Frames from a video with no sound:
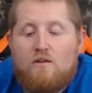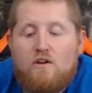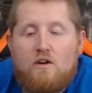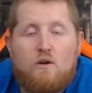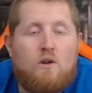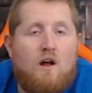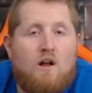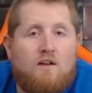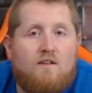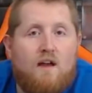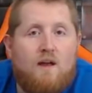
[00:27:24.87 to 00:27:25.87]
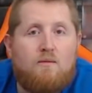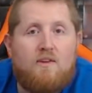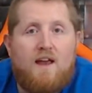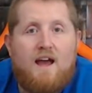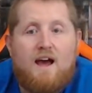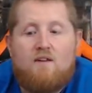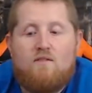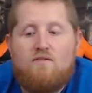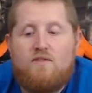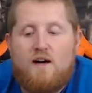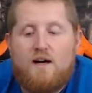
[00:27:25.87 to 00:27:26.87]
You know, a lot of times they have
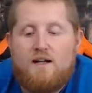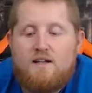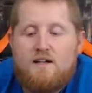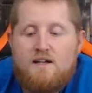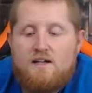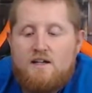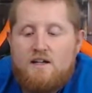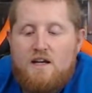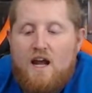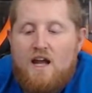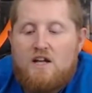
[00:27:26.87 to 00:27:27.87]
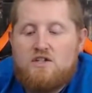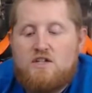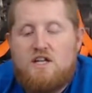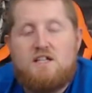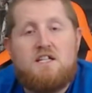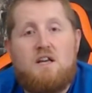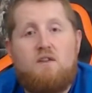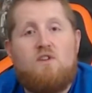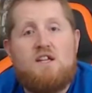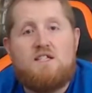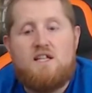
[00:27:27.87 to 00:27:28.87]
HD
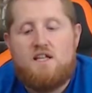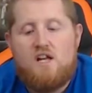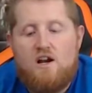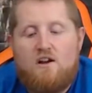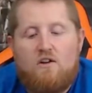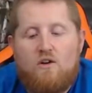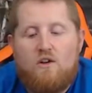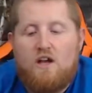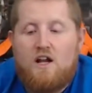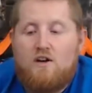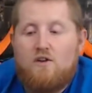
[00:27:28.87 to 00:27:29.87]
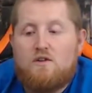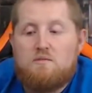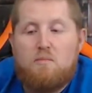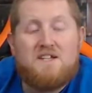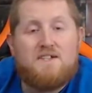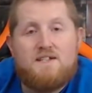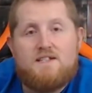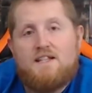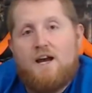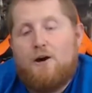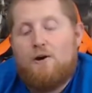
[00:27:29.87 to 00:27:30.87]
TVs in there, and all you got to do is bust this
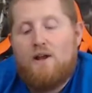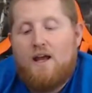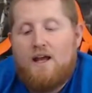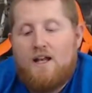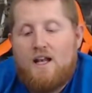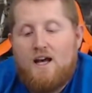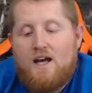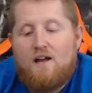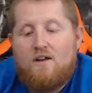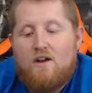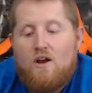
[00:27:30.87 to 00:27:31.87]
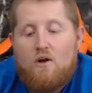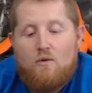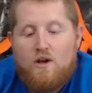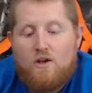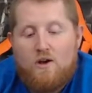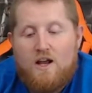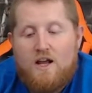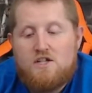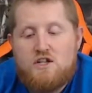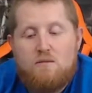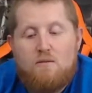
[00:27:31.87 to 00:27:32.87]
out and run your
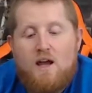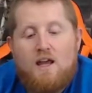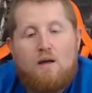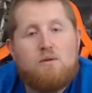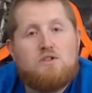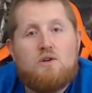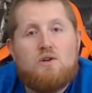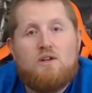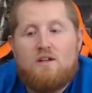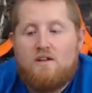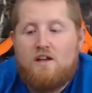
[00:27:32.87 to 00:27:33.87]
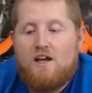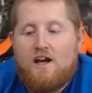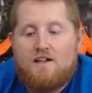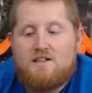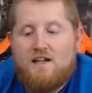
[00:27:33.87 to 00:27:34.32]
HDMI cable to it, and you got